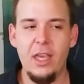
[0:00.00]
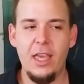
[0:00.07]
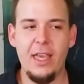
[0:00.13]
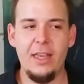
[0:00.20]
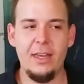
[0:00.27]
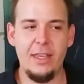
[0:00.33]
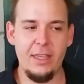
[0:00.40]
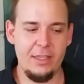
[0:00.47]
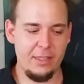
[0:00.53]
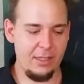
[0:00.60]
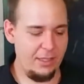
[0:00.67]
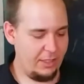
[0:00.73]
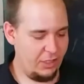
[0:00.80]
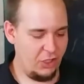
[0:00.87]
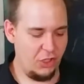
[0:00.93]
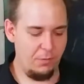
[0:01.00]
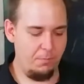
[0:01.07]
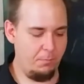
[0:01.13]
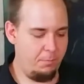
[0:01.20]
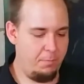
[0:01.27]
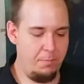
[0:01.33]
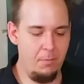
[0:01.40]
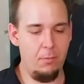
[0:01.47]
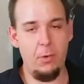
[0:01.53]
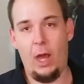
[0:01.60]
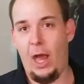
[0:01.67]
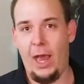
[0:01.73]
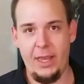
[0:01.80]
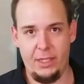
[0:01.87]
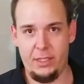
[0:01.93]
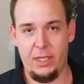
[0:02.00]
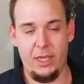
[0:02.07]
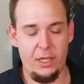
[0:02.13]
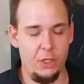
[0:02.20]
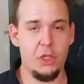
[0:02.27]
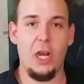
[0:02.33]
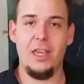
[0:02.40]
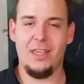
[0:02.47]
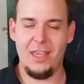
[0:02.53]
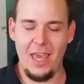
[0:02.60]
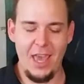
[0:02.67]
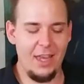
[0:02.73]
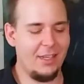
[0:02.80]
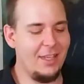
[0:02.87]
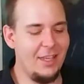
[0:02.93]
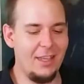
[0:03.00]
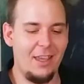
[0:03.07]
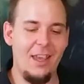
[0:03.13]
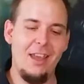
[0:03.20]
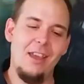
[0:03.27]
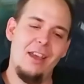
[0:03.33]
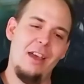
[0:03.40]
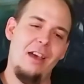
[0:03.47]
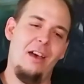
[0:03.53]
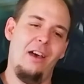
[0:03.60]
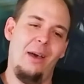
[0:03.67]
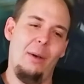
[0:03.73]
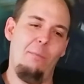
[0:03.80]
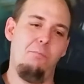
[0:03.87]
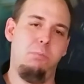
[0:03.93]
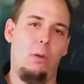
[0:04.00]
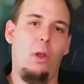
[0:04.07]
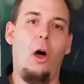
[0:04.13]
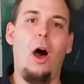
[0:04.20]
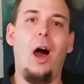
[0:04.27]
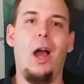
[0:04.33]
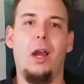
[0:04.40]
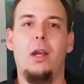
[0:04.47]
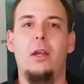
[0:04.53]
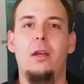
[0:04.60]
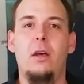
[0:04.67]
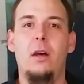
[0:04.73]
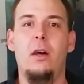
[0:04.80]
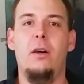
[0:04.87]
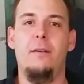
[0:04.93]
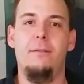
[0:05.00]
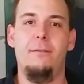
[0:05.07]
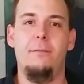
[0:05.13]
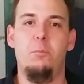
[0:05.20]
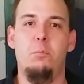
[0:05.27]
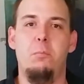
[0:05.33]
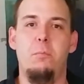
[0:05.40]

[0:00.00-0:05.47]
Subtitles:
It is this, I say, gigantic block of